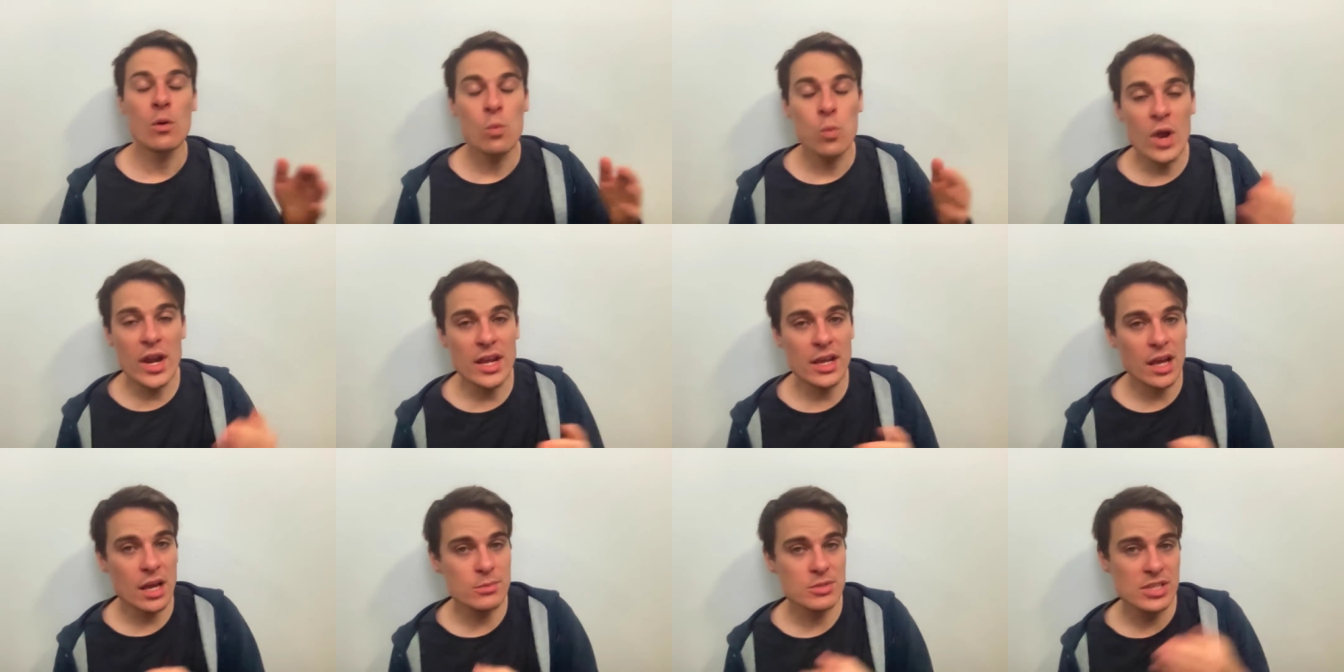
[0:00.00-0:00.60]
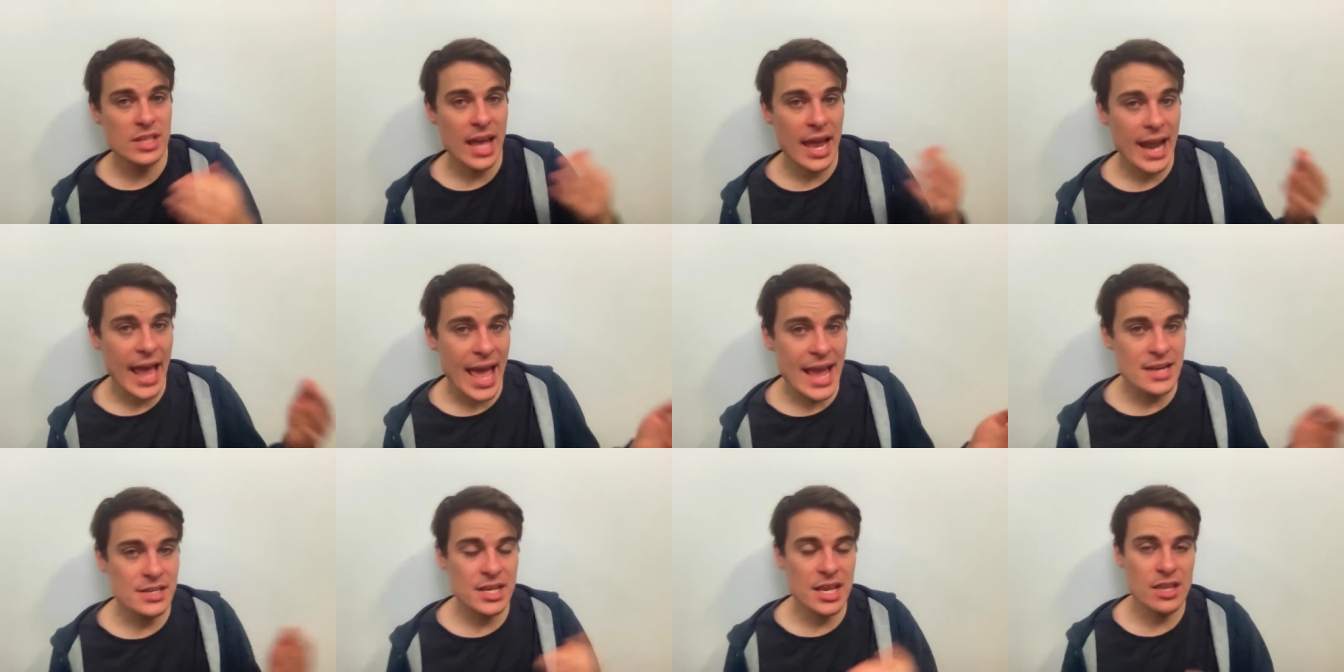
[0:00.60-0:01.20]
When it comes to that
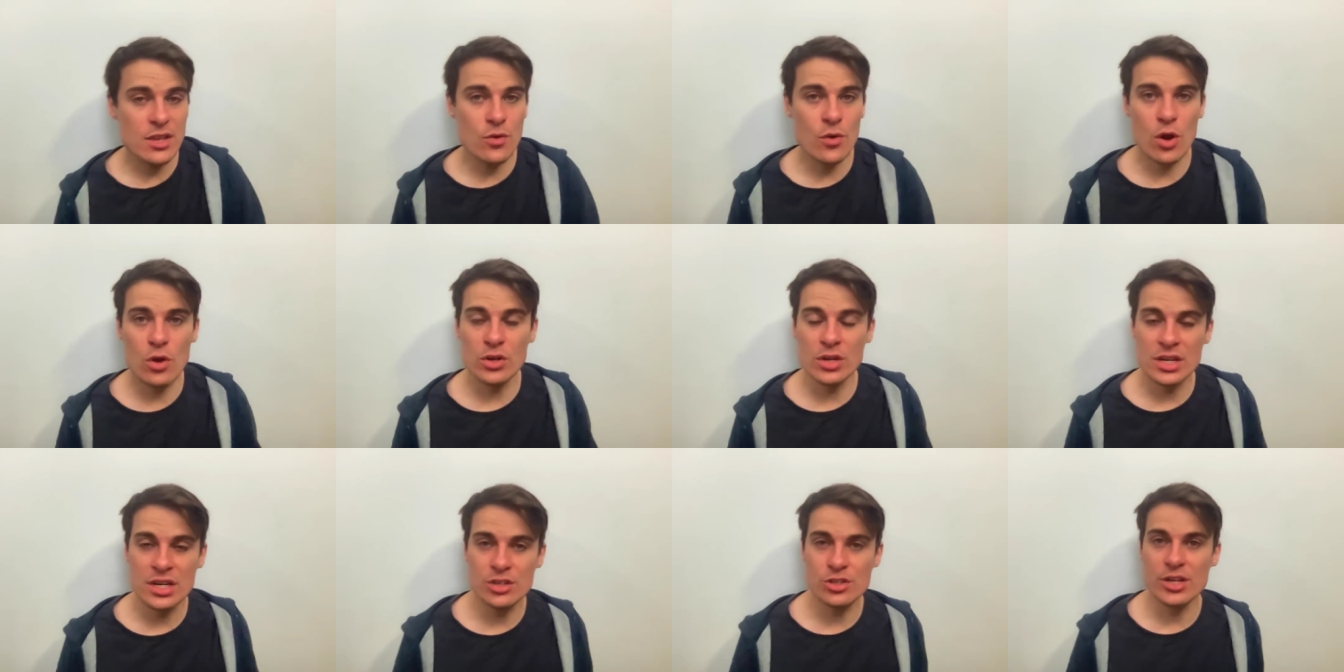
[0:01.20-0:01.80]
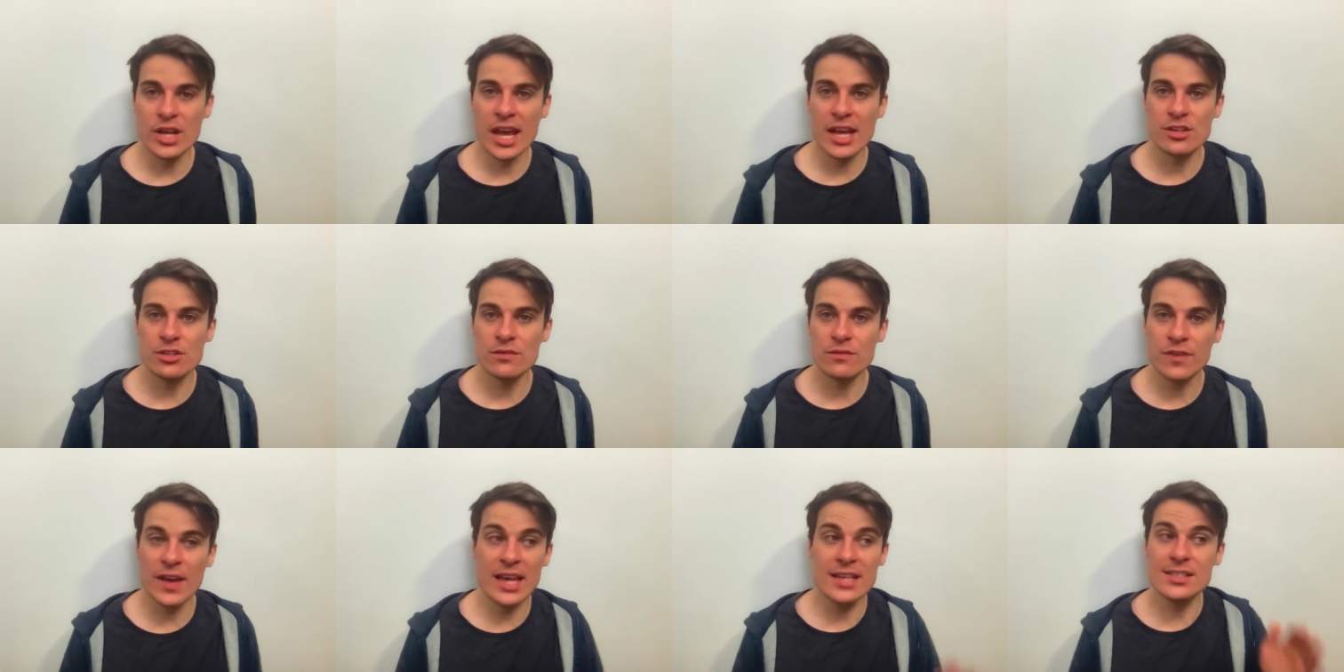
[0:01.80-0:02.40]
18 year old
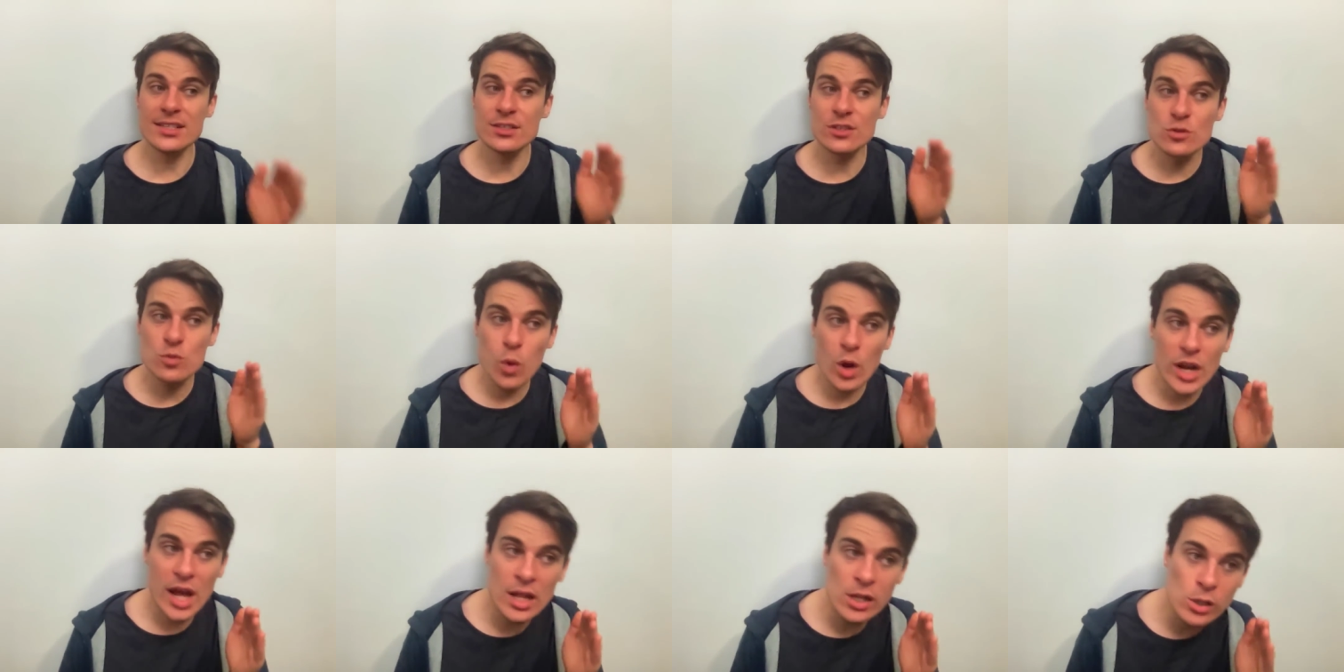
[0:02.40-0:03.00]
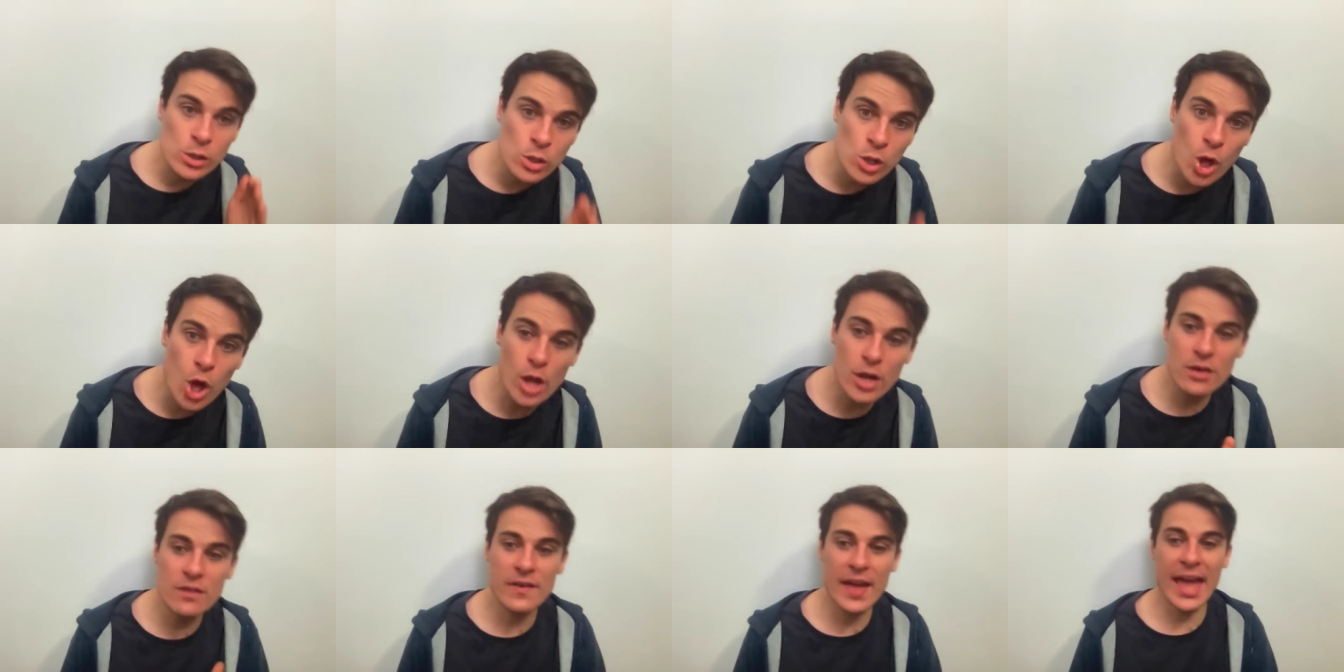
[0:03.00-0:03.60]
initiation phase, this is what a
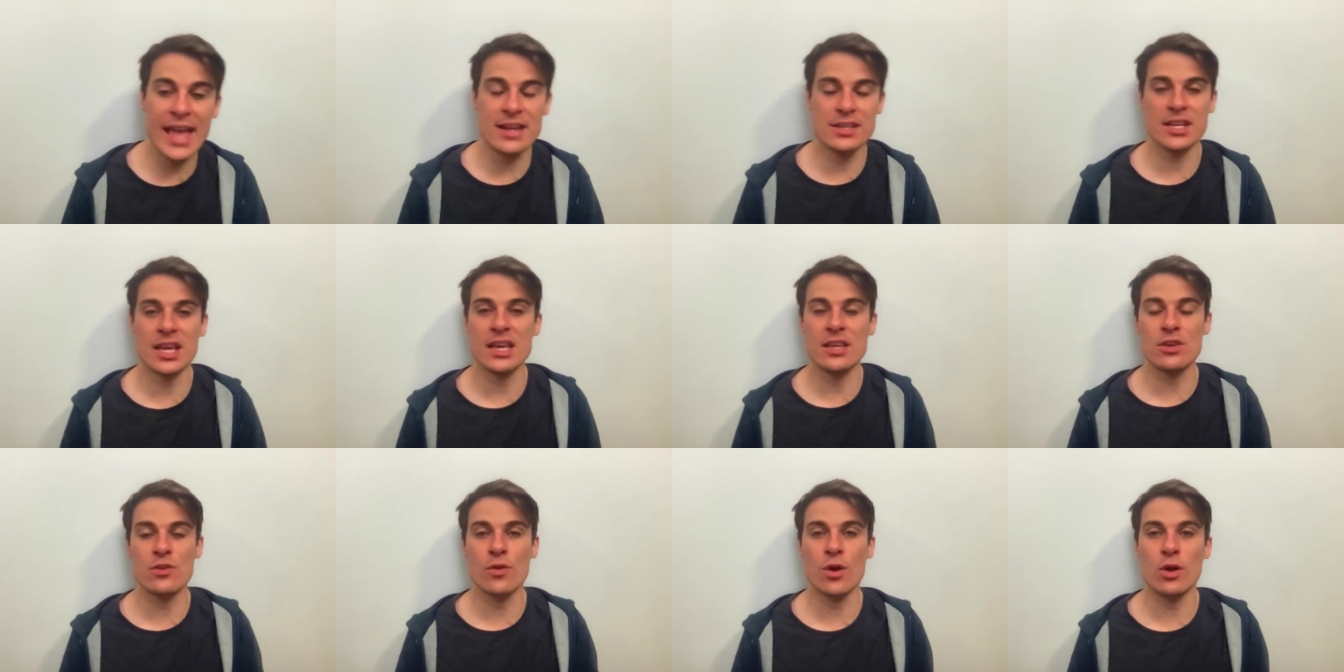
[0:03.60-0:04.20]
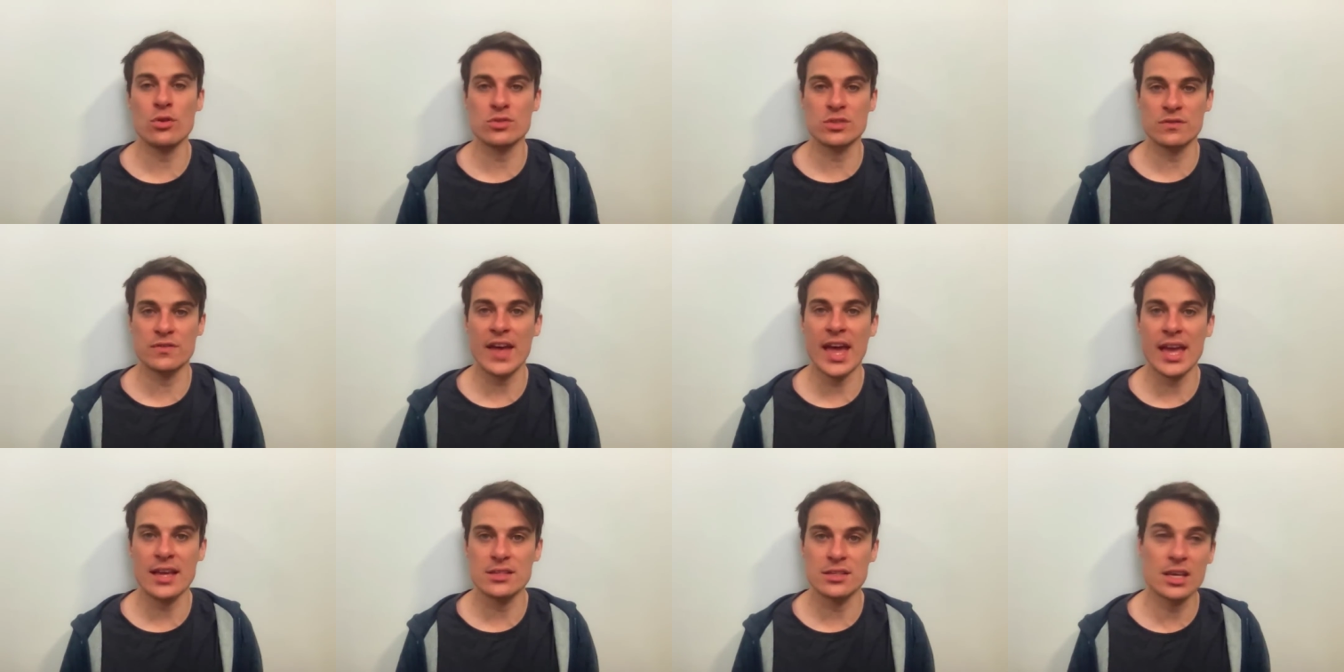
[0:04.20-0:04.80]
lot of 18 year olds
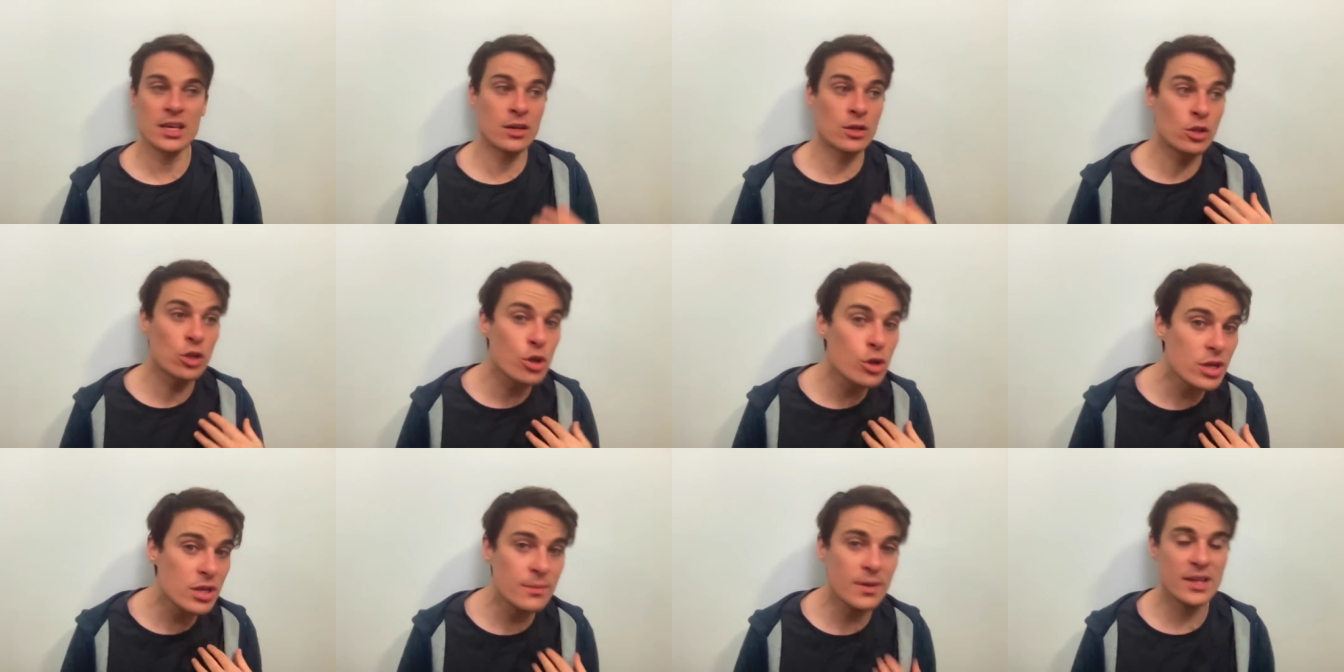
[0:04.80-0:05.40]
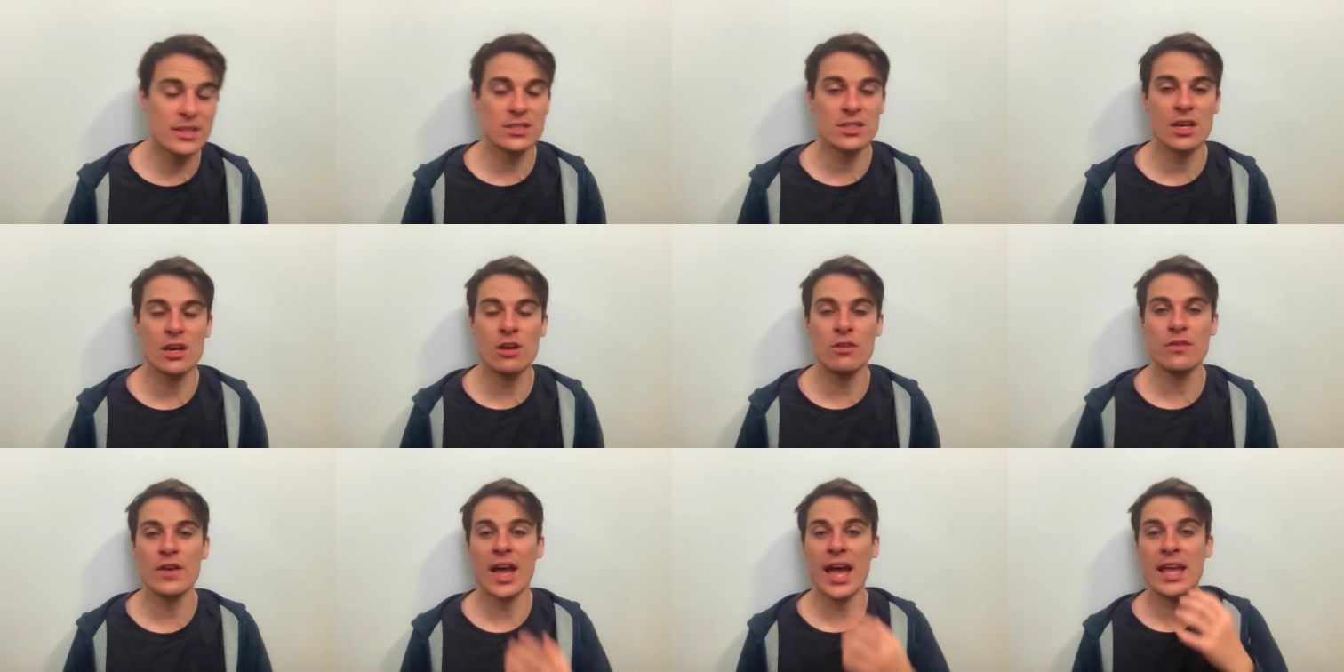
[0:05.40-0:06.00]
face, including myself.